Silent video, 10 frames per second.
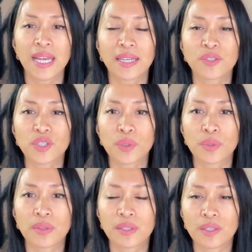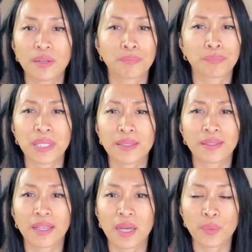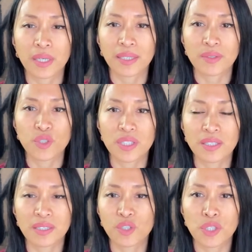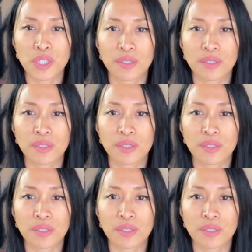And so being in a library is just